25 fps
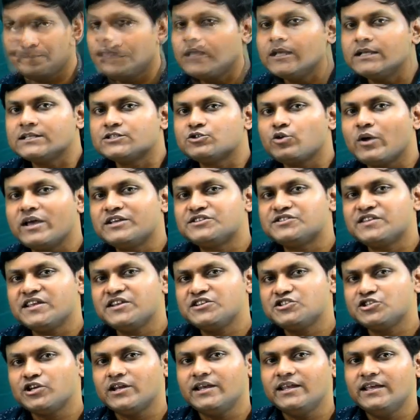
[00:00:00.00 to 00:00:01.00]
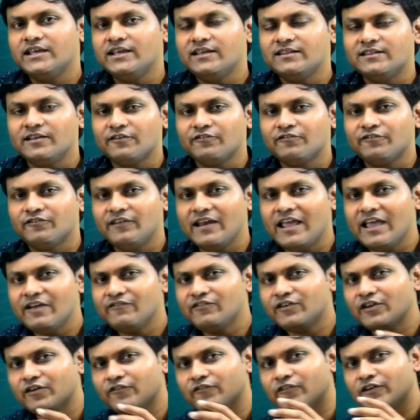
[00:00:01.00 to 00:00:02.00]
So essentially, the
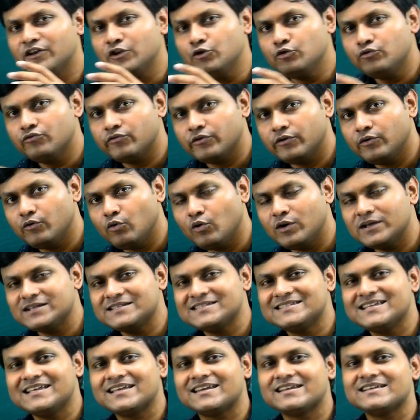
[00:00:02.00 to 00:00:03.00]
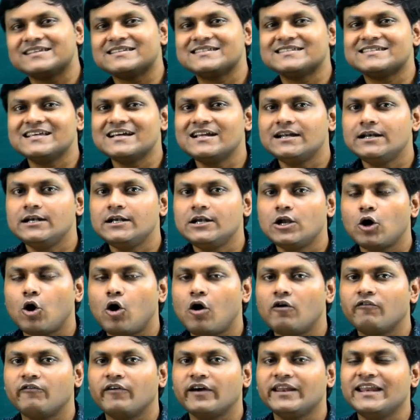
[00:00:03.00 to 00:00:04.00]
flavor of a neutrino is the result
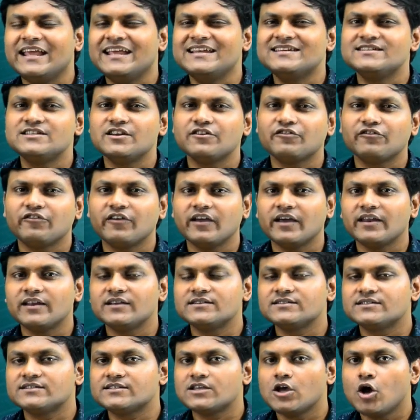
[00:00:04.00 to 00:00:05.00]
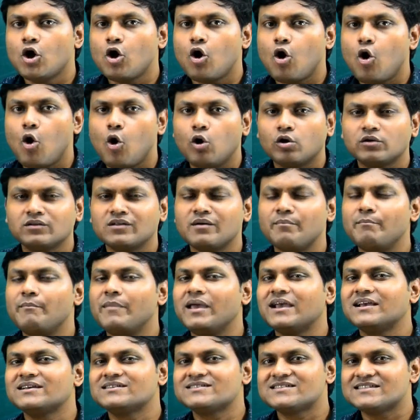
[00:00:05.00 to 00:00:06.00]
of an interference or the
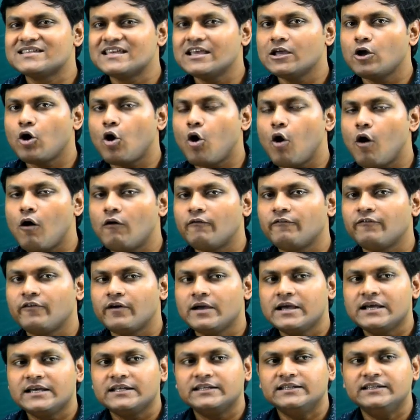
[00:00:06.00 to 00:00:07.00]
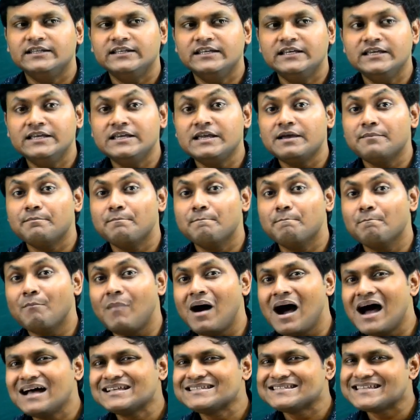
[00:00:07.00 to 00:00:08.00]
mixing of the
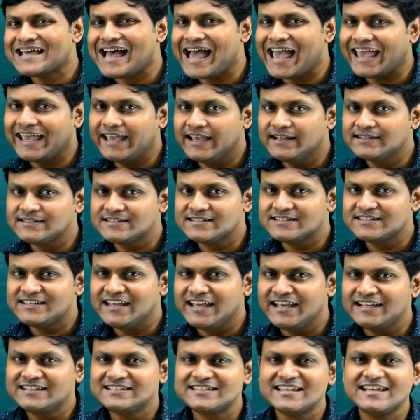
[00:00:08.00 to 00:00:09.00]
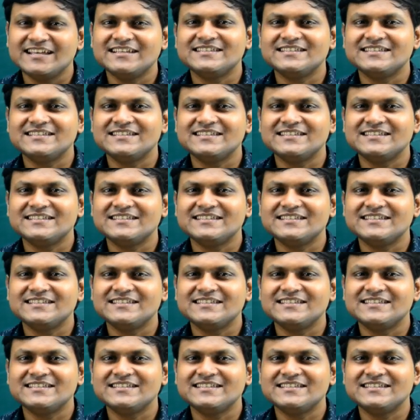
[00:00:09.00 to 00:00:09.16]
mass eigenstates in